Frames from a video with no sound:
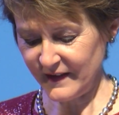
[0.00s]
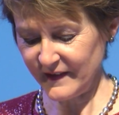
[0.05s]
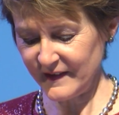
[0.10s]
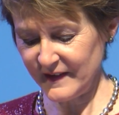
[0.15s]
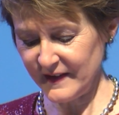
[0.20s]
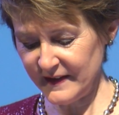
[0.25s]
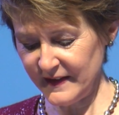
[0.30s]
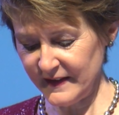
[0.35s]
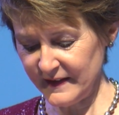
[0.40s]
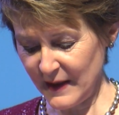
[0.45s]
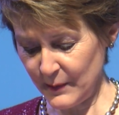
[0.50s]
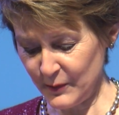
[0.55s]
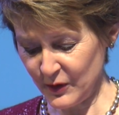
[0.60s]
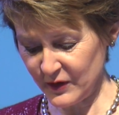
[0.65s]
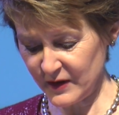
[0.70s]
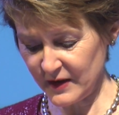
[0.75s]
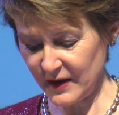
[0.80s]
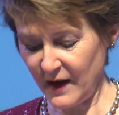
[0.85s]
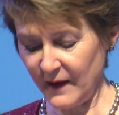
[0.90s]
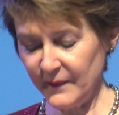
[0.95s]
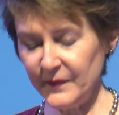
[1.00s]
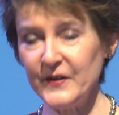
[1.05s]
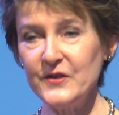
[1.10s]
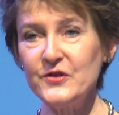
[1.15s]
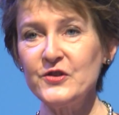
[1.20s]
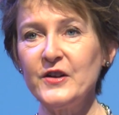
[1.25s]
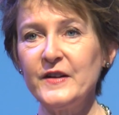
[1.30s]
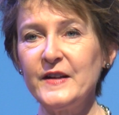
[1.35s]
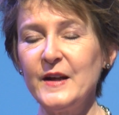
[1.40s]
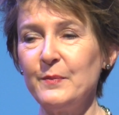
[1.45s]
Thank you very much
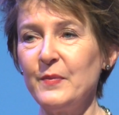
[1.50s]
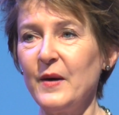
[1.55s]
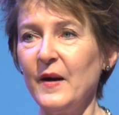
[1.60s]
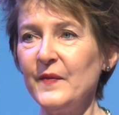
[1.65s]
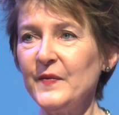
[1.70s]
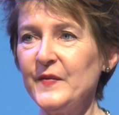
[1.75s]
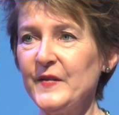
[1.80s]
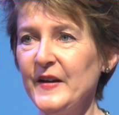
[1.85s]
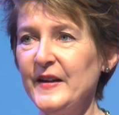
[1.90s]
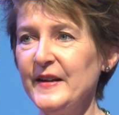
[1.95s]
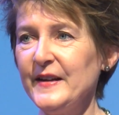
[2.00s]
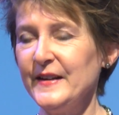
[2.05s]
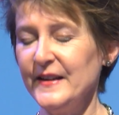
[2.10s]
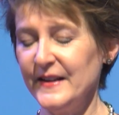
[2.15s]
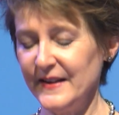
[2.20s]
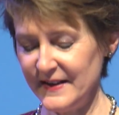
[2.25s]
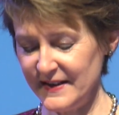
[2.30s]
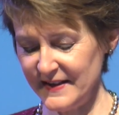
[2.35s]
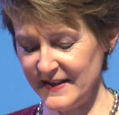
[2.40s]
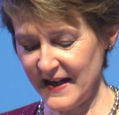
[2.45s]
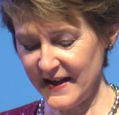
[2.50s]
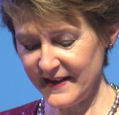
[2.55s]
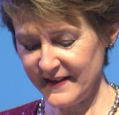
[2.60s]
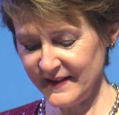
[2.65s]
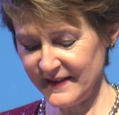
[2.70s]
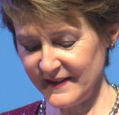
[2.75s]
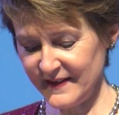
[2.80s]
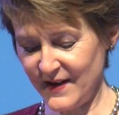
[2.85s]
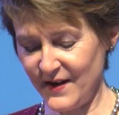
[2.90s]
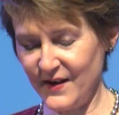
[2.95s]
indeed for